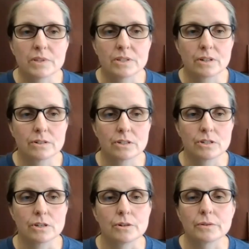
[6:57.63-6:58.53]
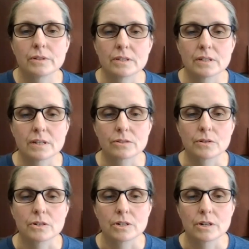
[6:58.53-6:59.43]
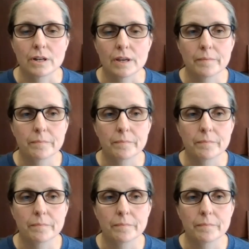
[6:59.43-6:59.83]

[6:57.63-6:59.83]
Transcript: it's still just you. It's not screen sharing yet.